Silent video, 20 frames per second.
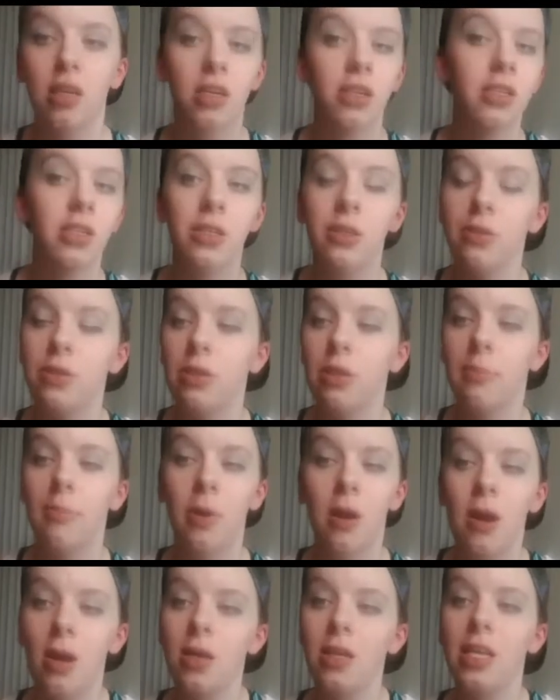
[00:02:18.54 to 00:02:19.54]
do your
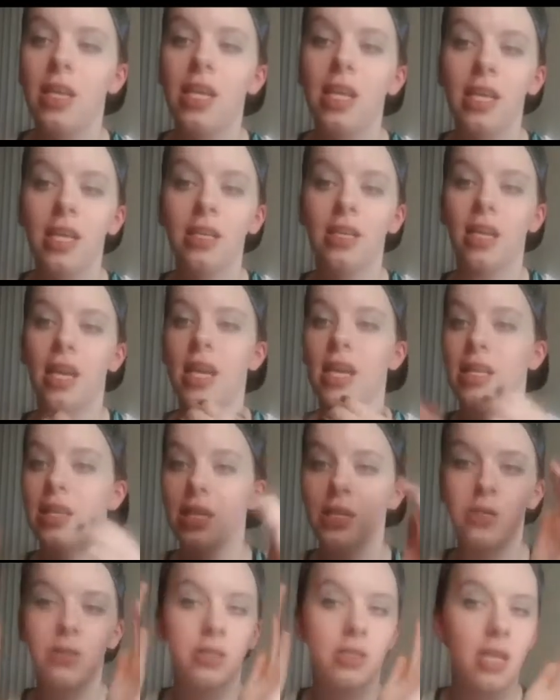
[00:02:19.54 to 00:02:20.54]
party. Like,
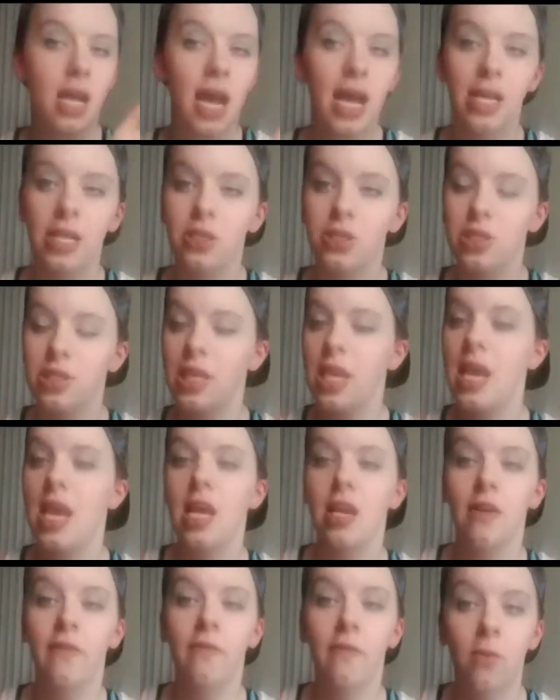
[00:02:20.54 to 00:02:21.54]
I just
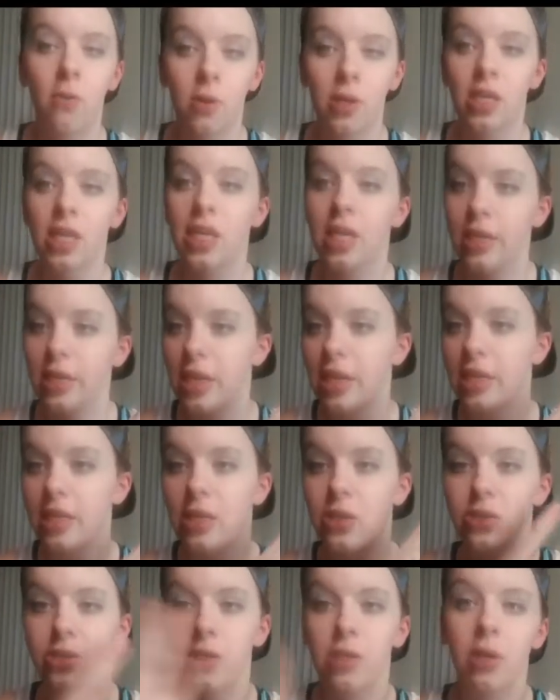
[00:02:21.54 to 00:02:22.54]
can't afford it. Like,
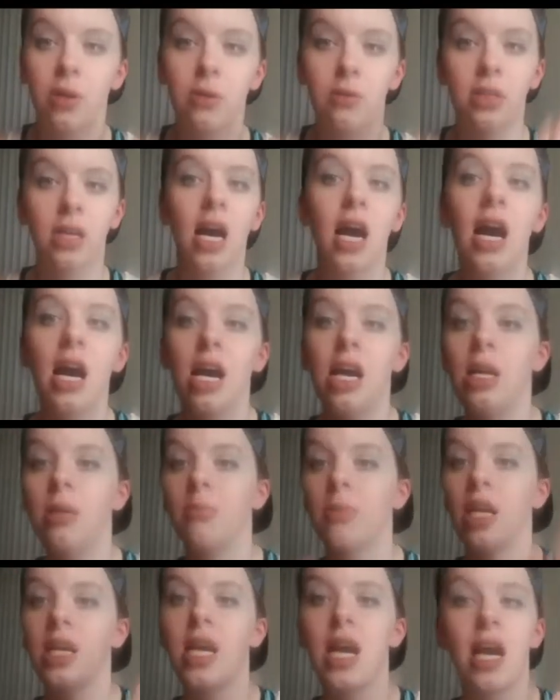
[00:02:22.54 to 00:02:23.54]
there's no time.
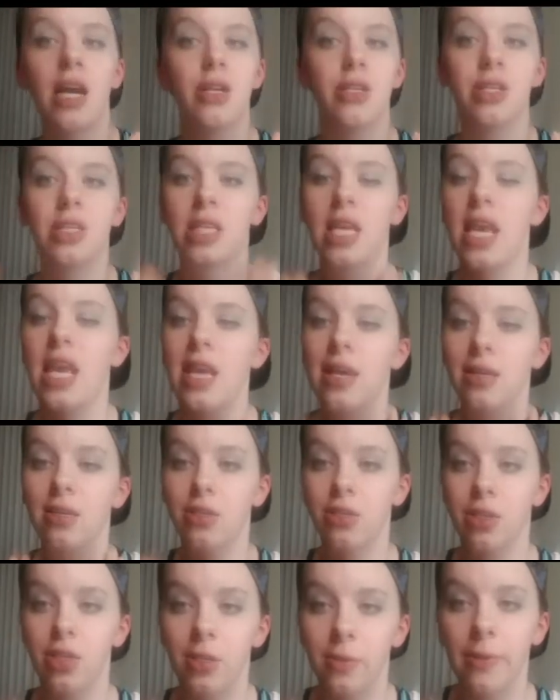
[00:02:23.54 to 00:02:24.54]
Like, I just
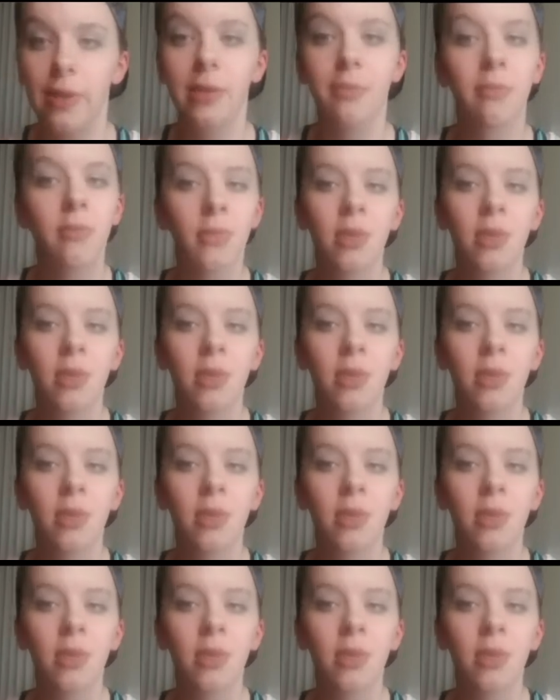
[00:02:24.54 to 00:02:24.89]
can't do it."